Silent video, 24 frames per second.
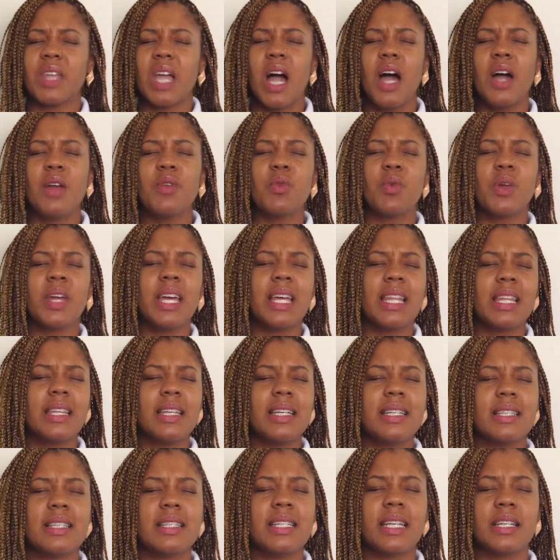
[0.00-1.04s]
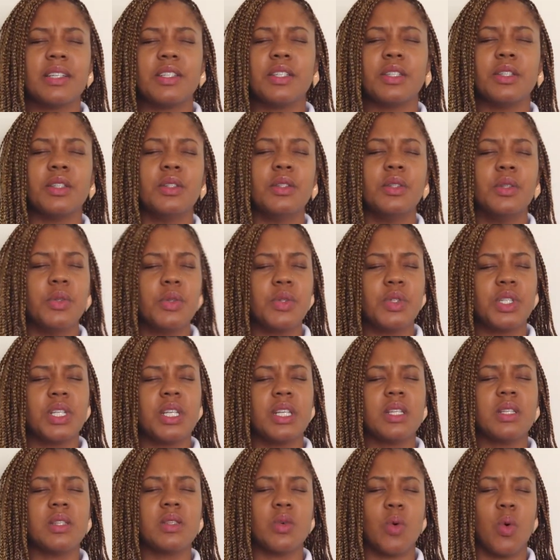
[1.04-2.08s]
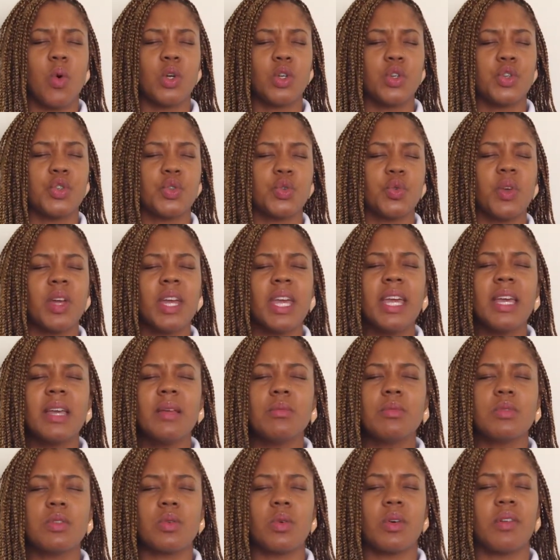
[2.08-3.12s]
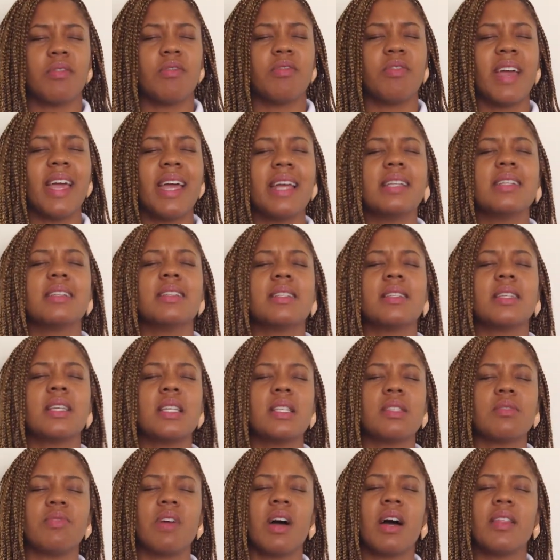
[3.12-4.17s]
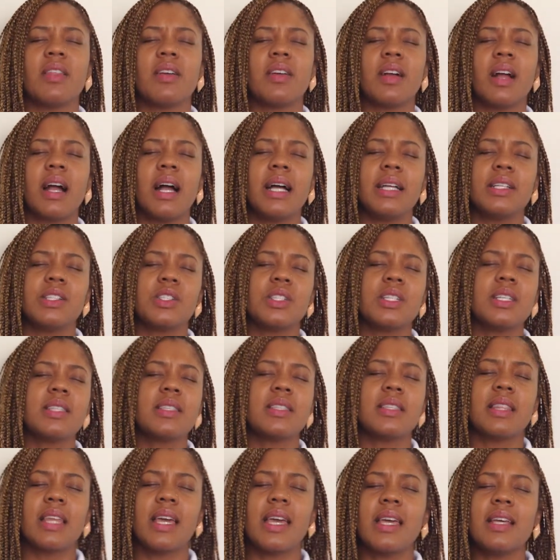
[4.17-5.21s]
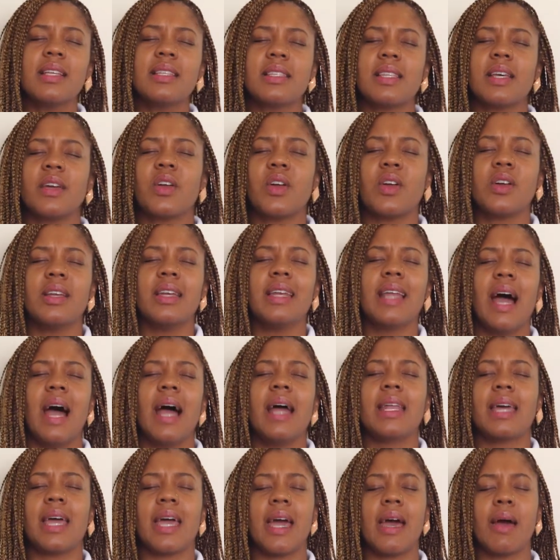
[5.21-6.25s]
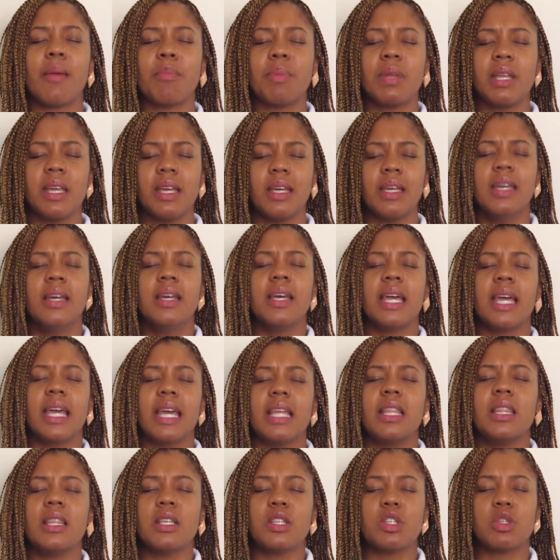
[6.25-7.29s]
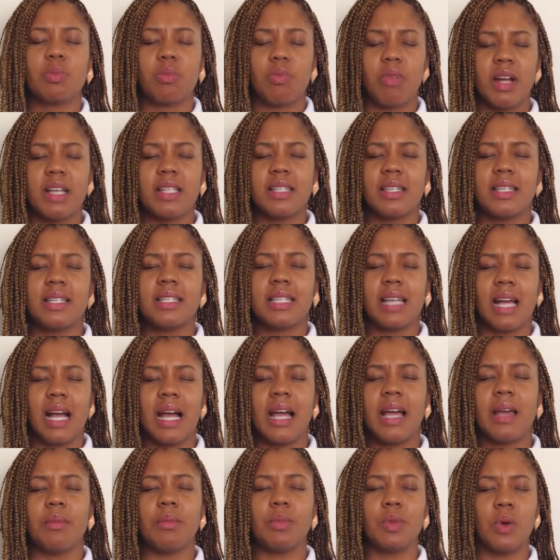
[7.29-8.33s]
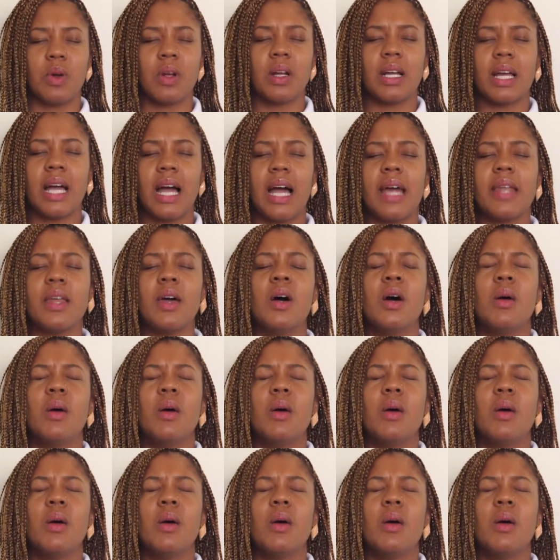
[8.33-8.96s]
unrealistic delusions or dreams or fantasies, Father God, just things that are not happening in this present time, Lord God.